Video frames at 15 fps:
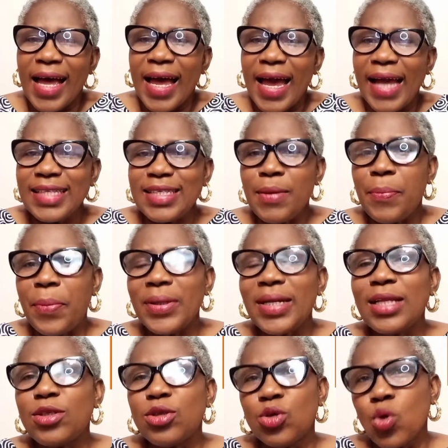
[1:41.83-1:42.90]
It's
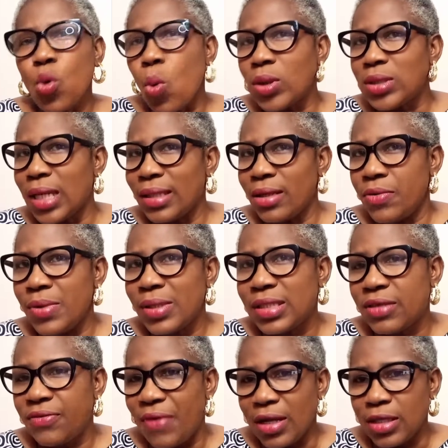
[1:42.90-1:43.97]
important to know what are the risk
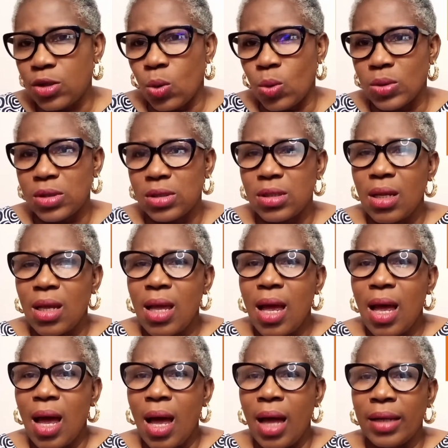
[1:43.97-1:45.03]
factors
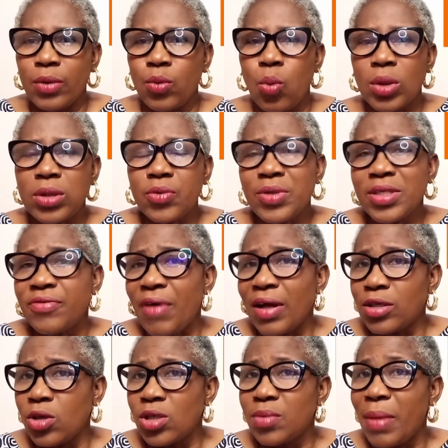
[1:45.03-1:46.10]
and what risk
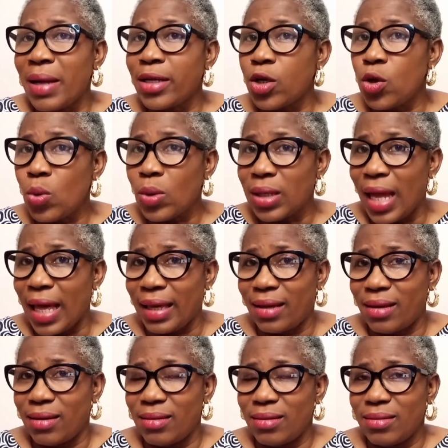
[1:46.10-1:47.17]
factors might look like.
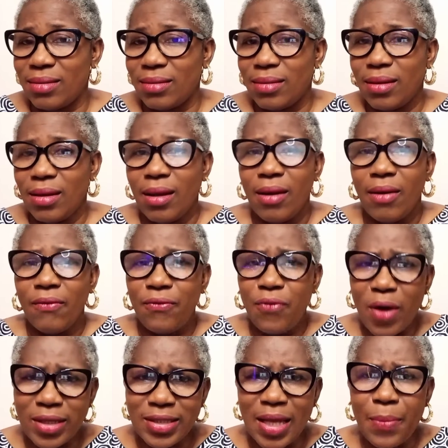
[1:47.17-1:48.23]
For
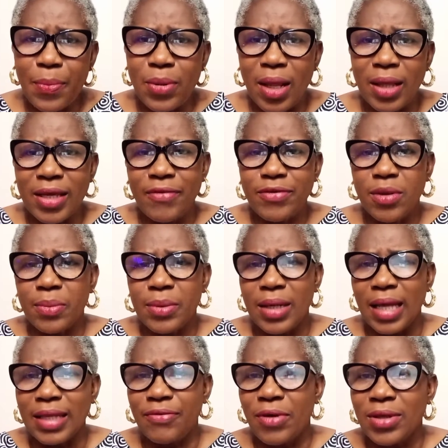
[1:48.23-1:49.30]
example, I'll give something like,
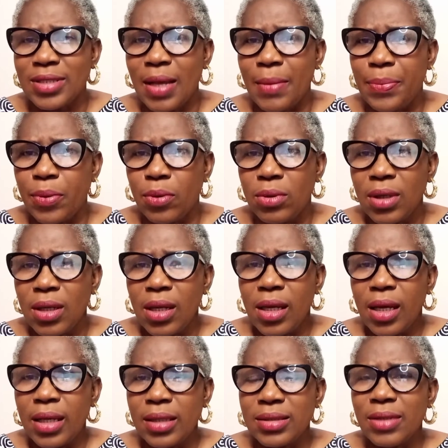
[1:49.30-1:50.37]

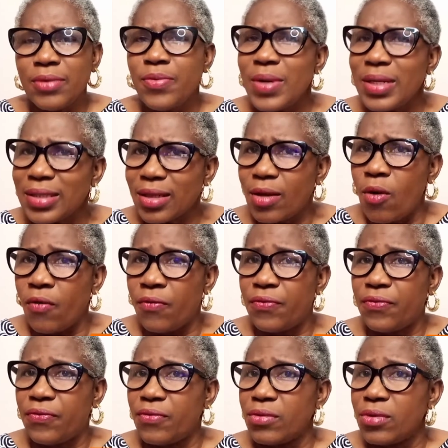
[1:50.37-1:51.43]
is the risk of
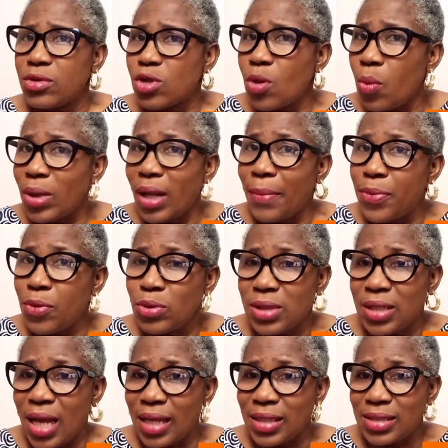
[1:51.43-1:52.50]
someone abusing
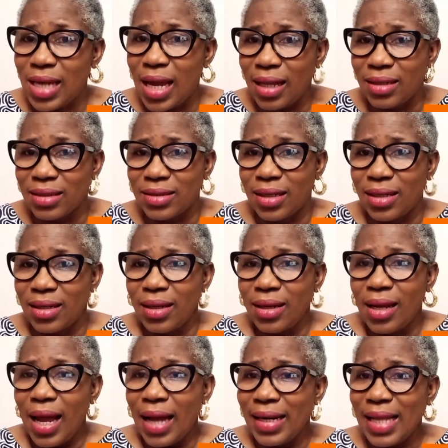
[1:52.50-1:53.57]
our child.
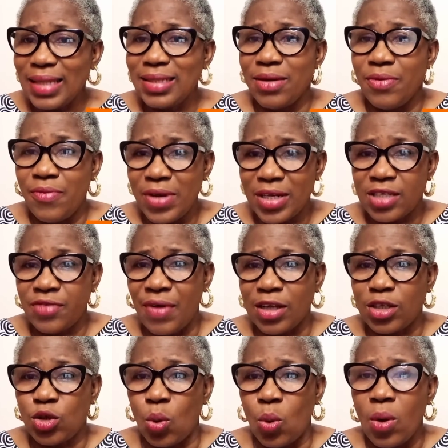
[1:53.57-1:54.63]
And that's a risk
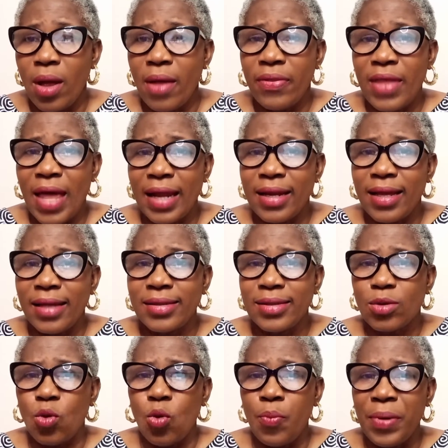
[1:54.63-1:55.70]
factor, that it
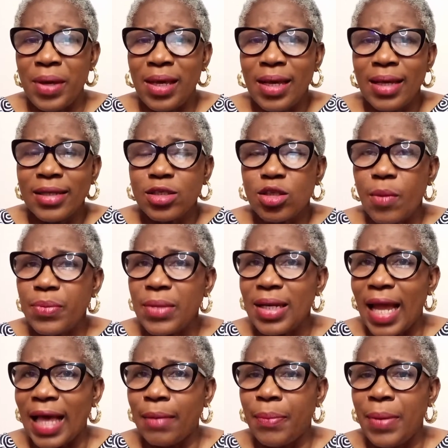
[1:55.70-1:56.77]
could be something
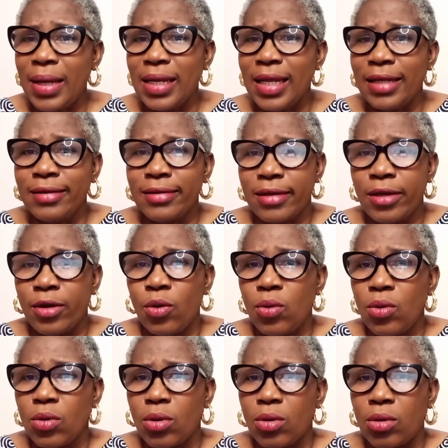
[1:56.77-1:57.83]
like being in,
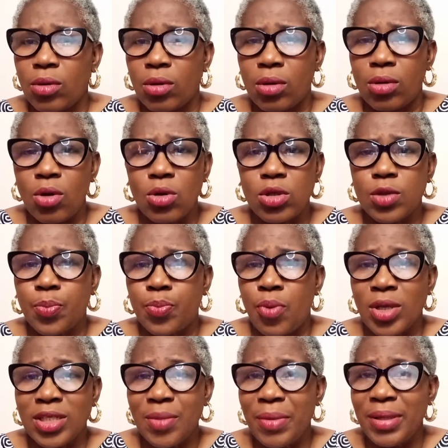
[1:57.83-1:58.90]
close
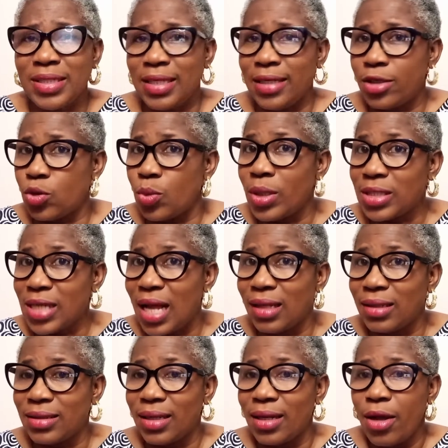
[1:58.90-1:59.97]
proximity to a
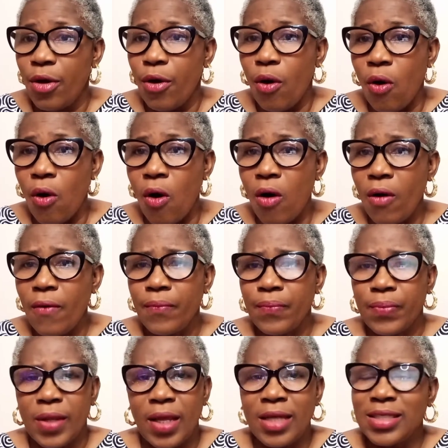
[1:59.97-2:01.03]
child, or
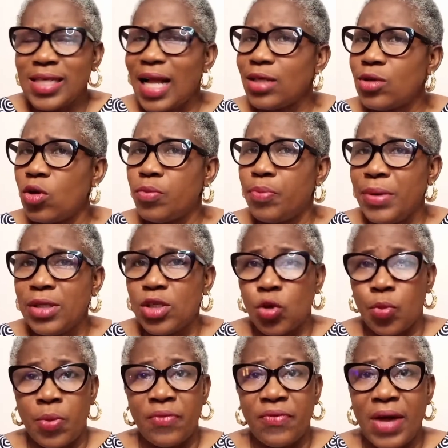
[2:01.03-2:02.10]
a child not being
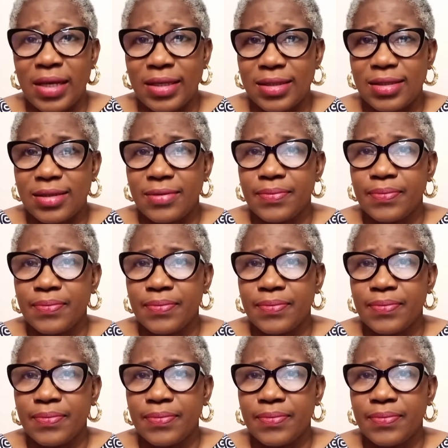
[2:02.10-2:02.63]
supervised.